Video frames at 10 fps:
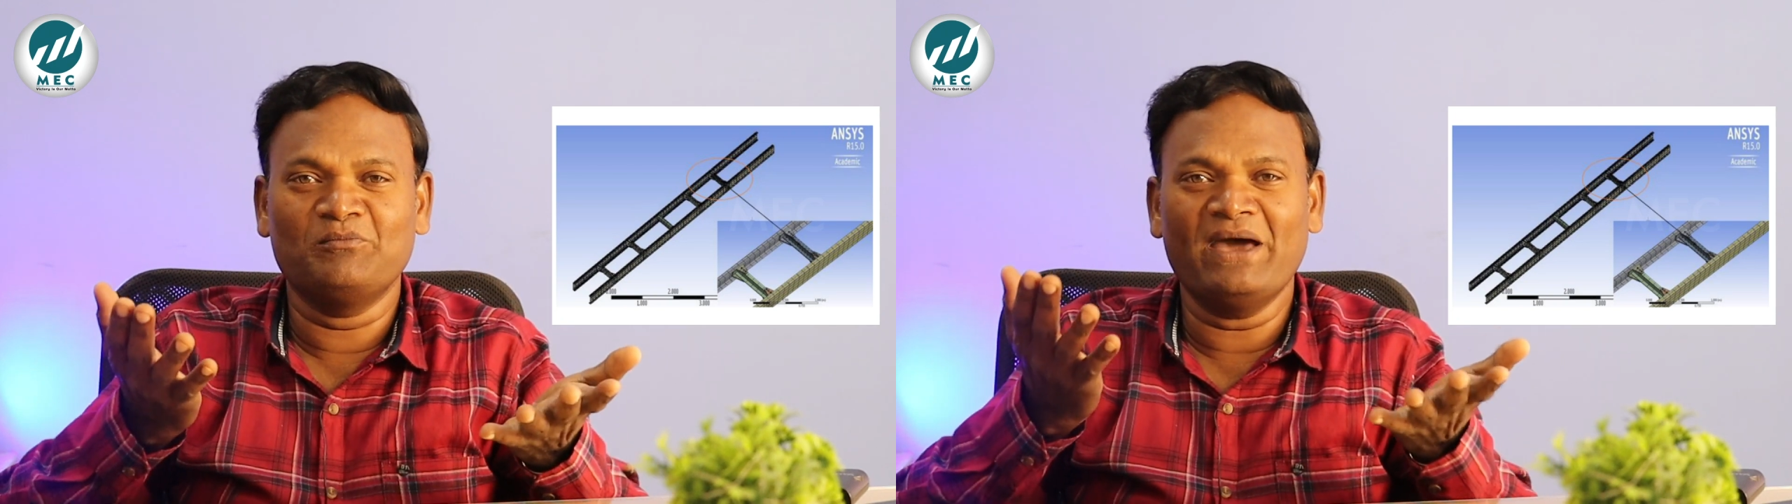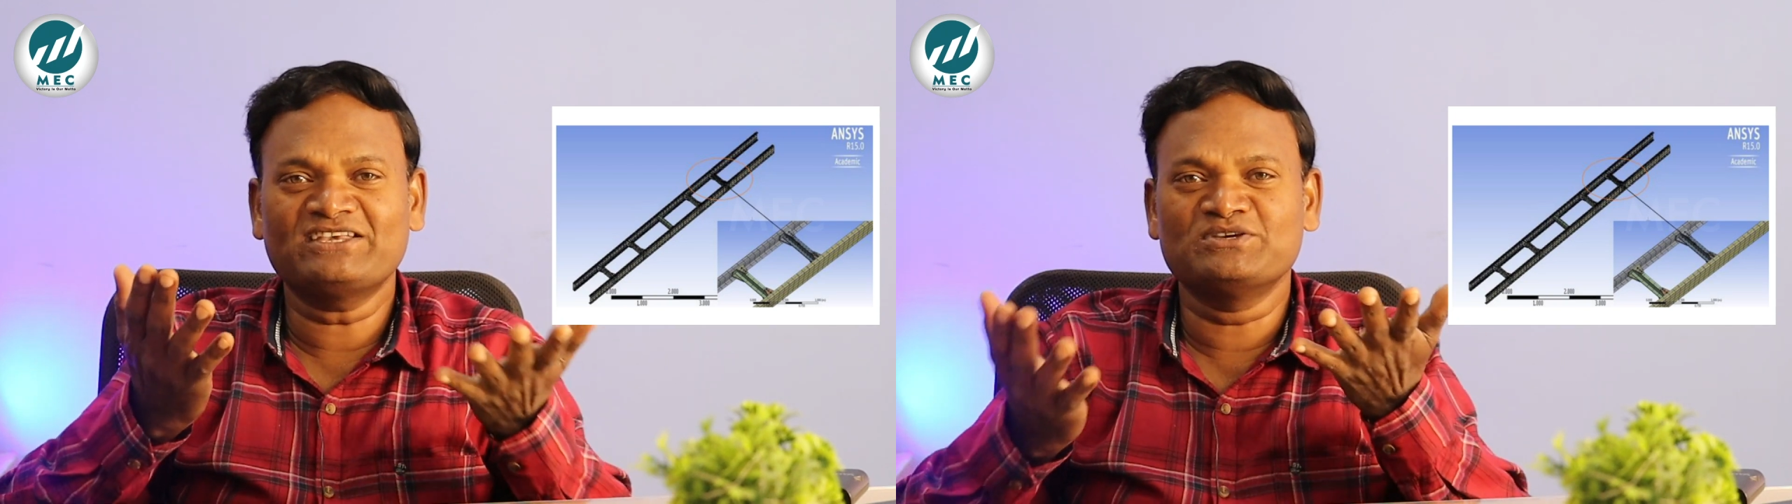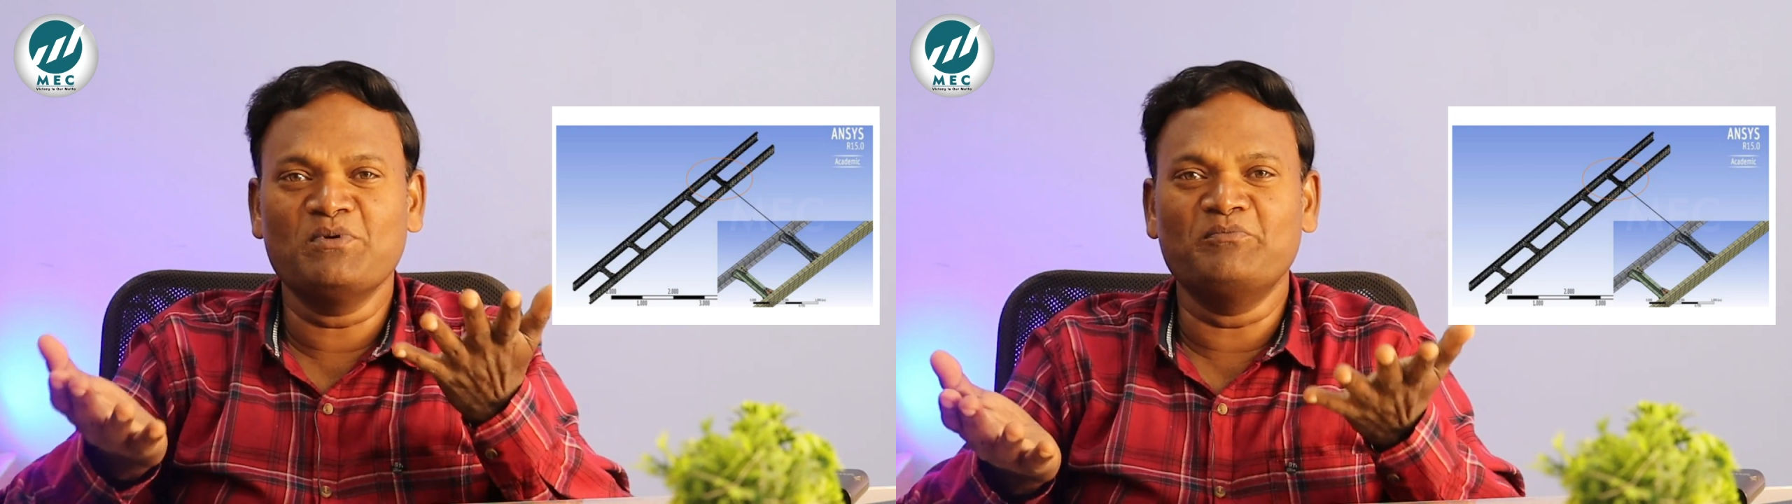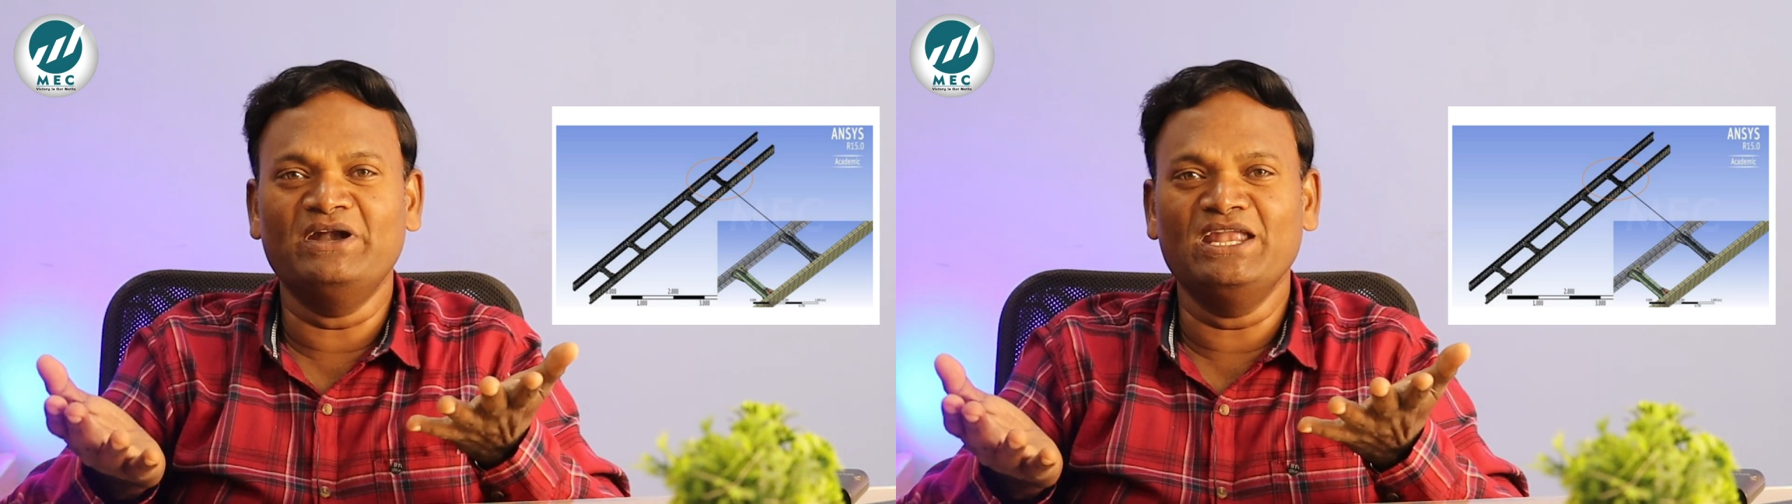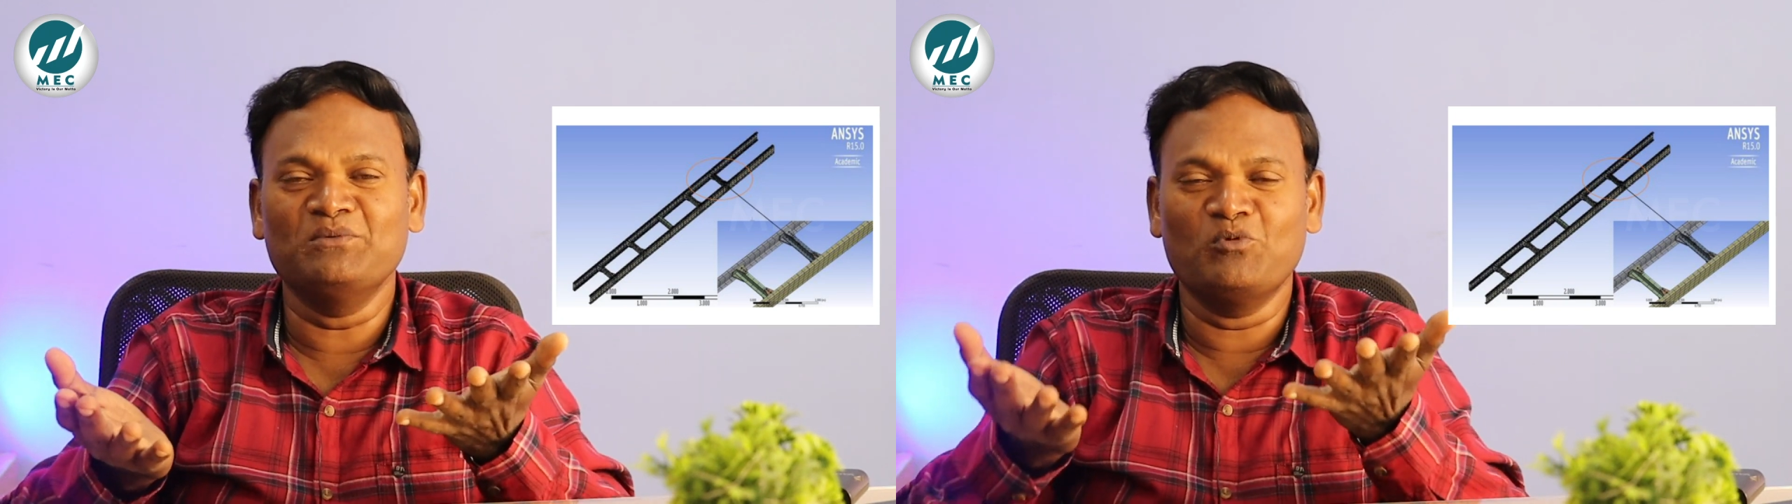the maximum
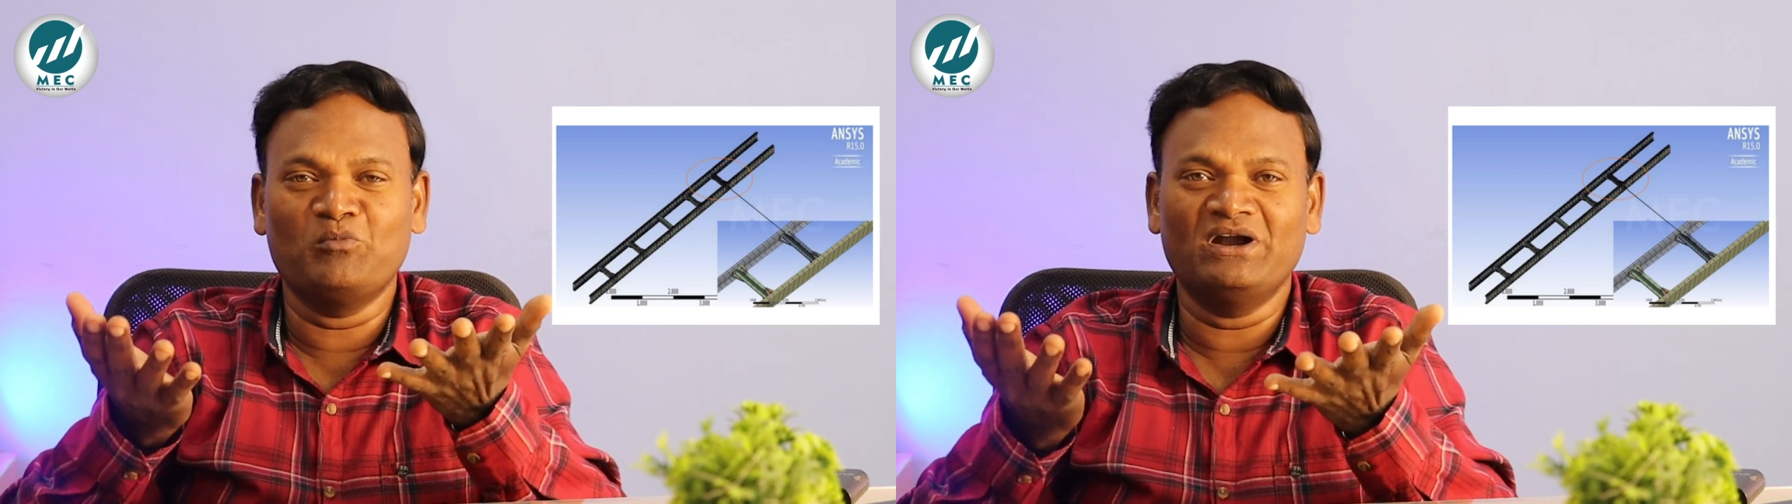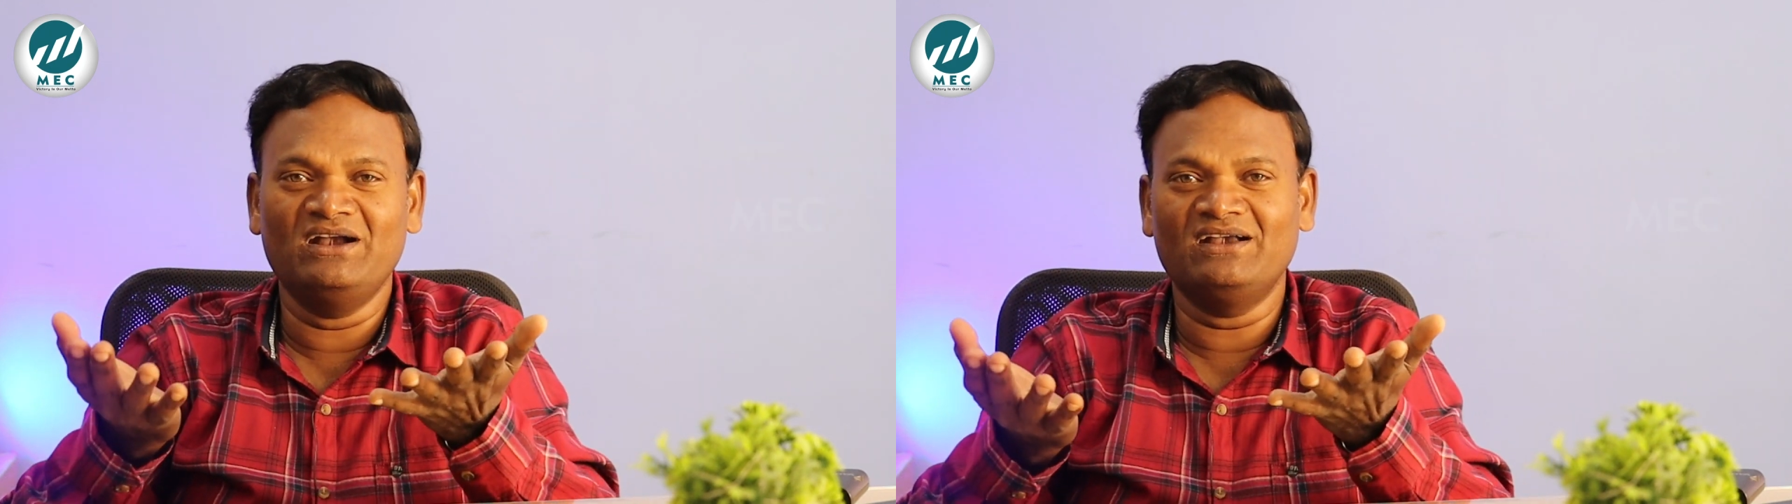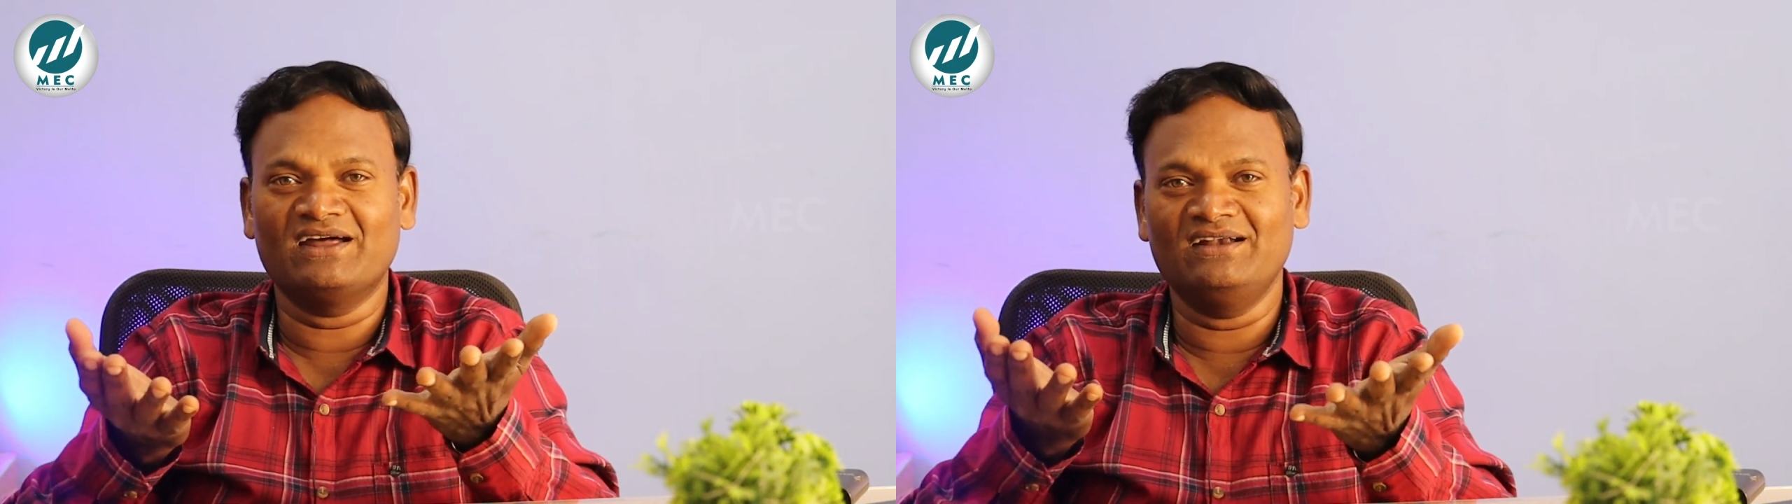bending moment